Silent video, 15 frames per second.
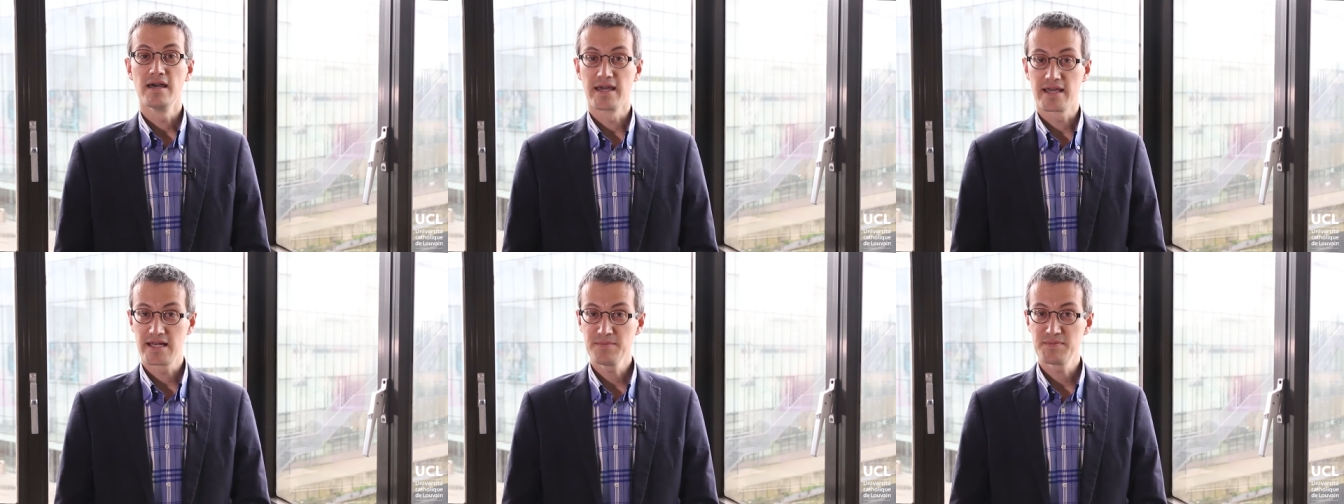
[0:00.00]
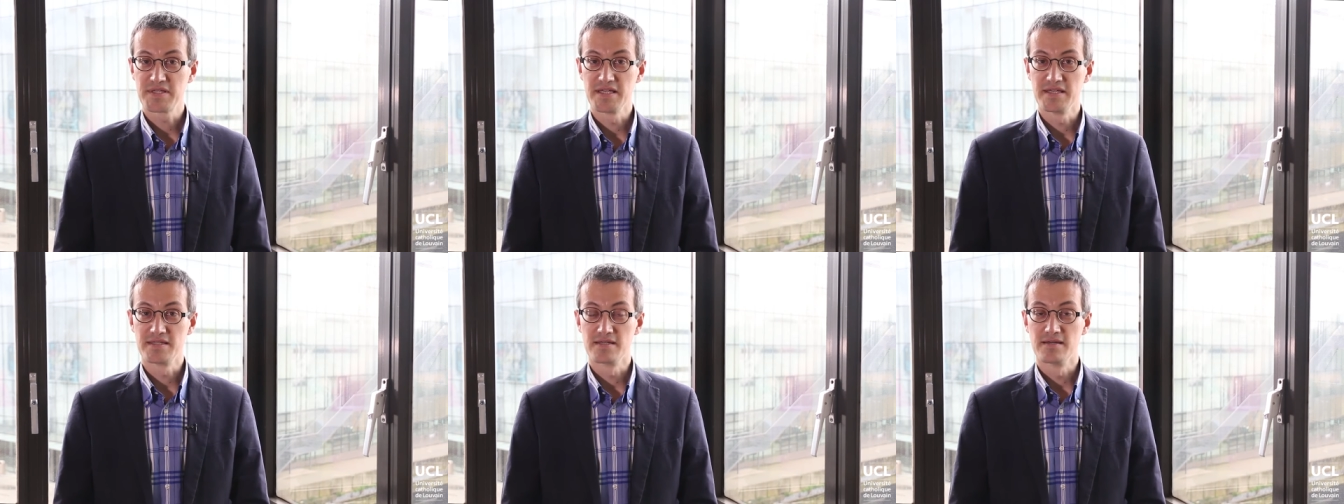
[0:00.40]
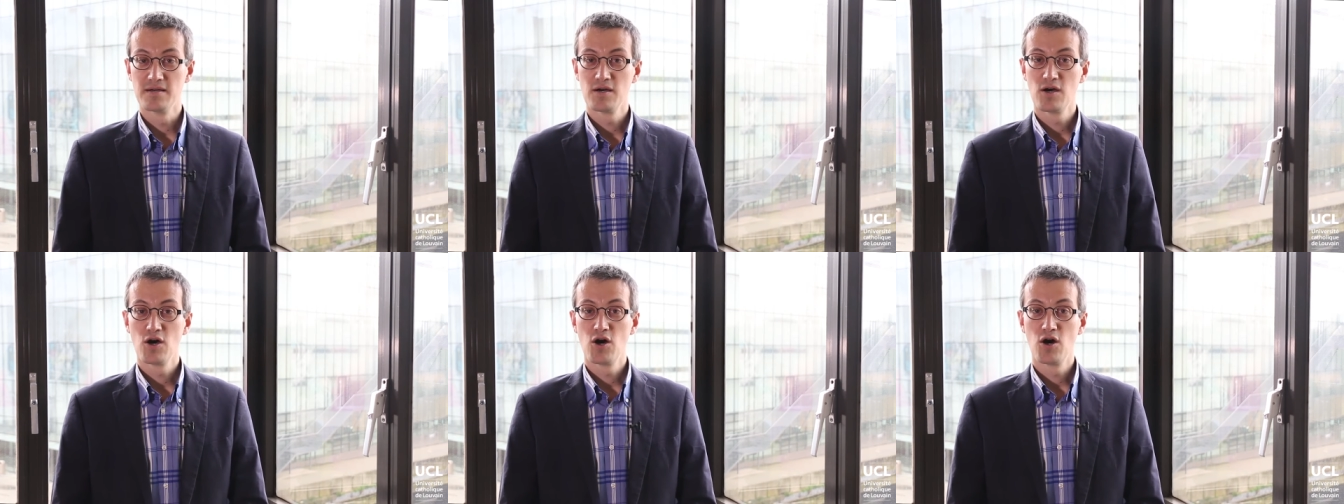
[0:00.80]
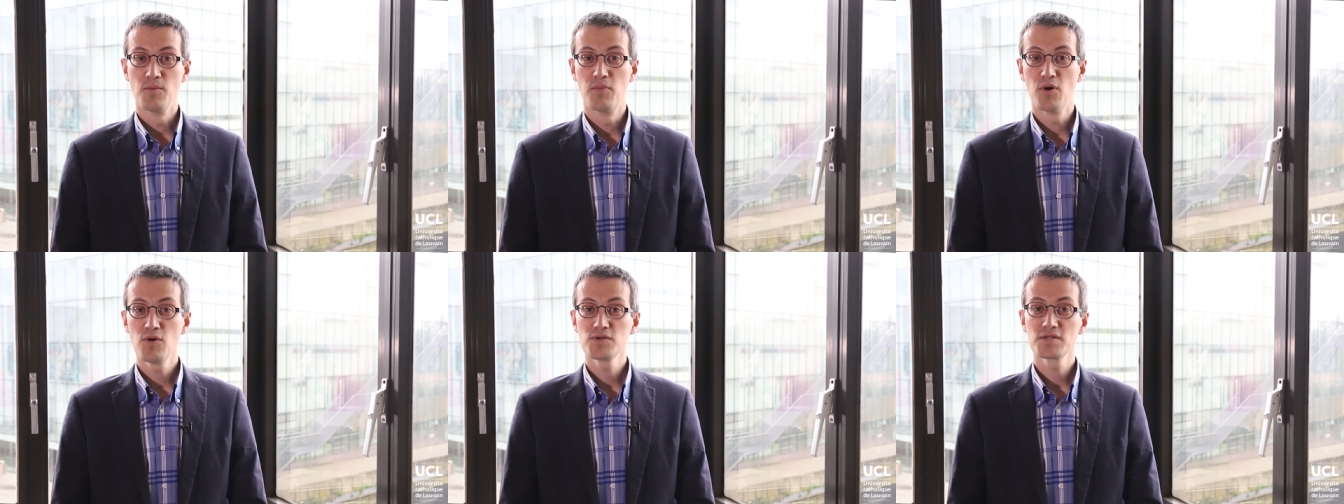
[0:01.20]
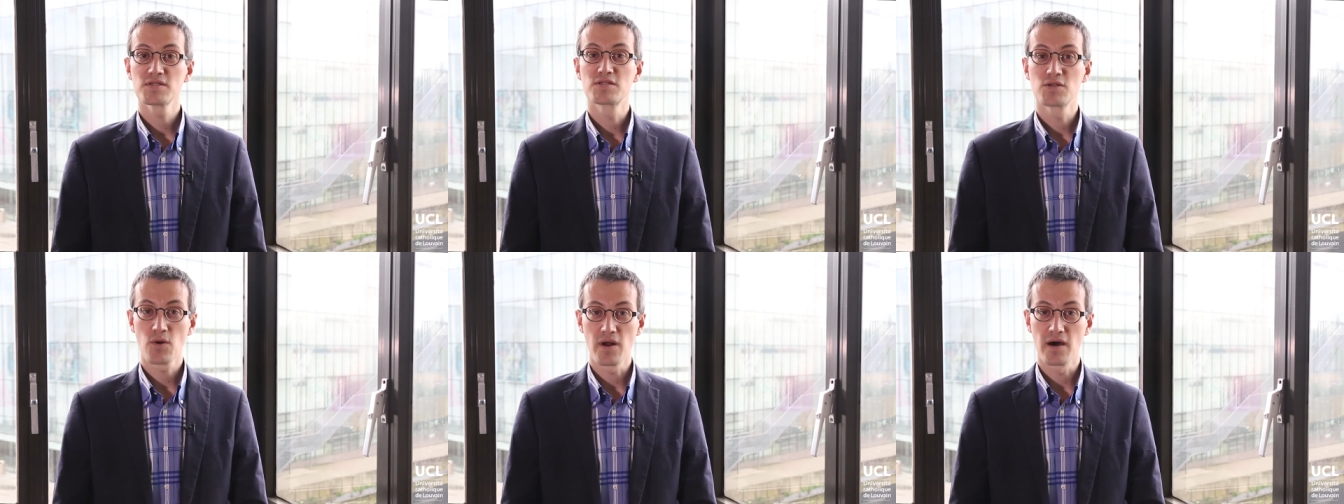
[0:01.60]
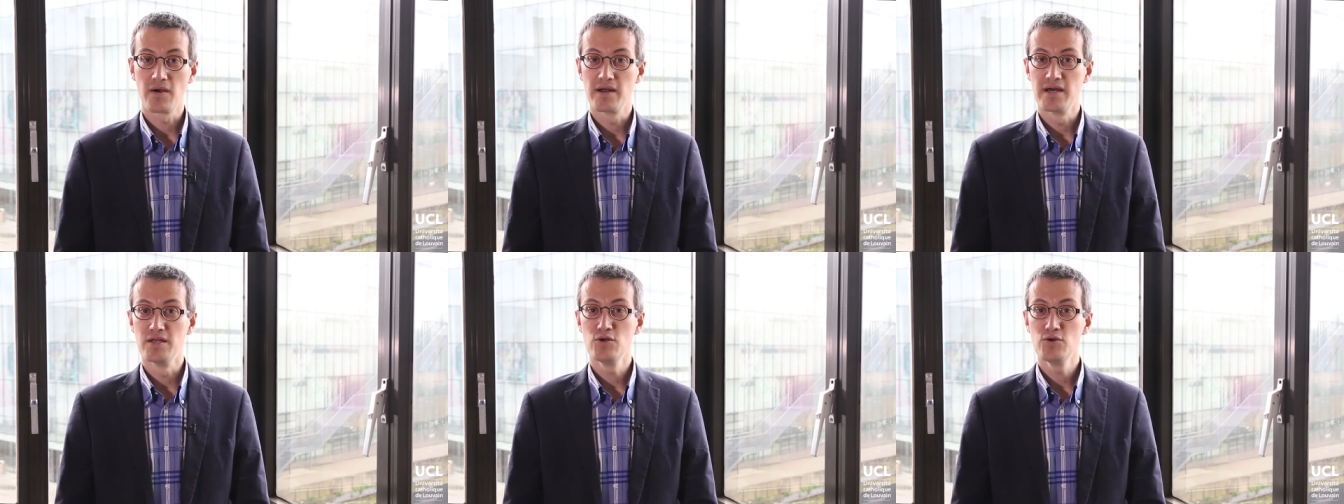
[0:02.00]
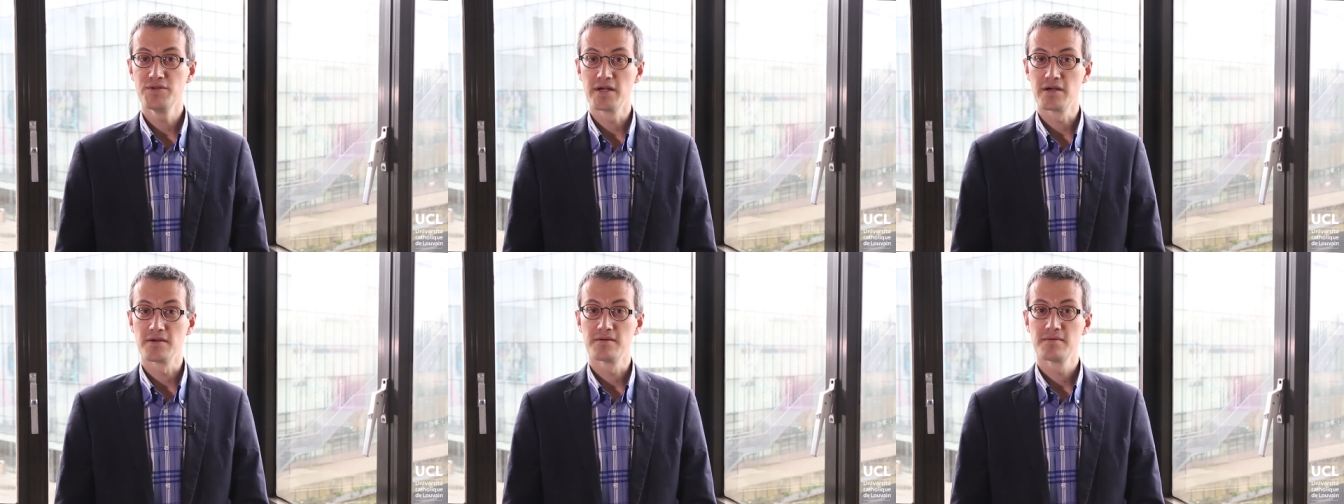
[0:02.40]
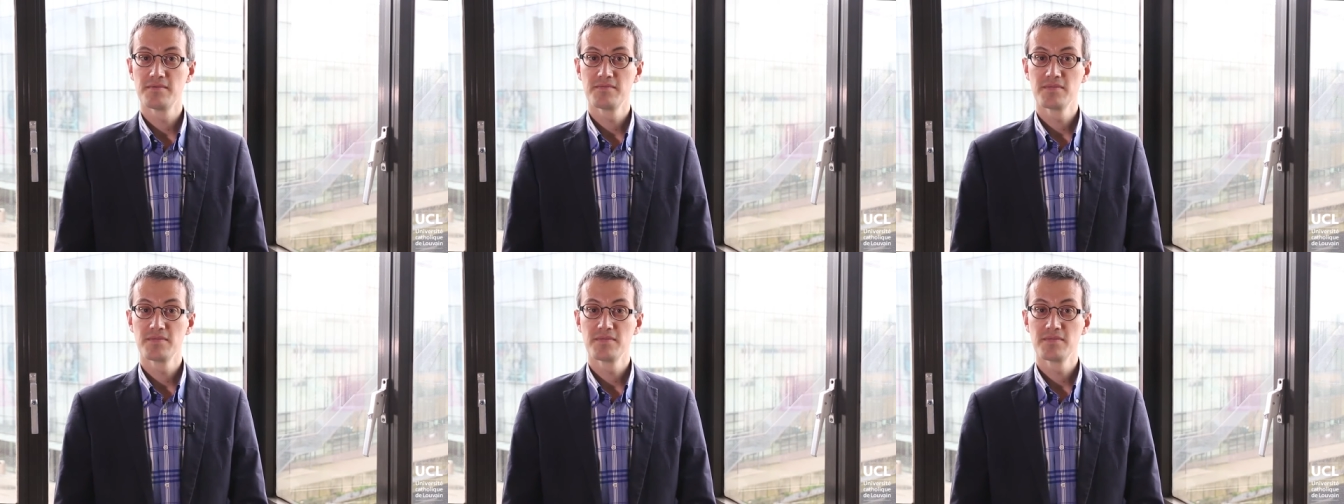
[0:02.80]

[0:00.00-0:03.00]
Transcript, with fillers: Eclipses, both solar and lunar,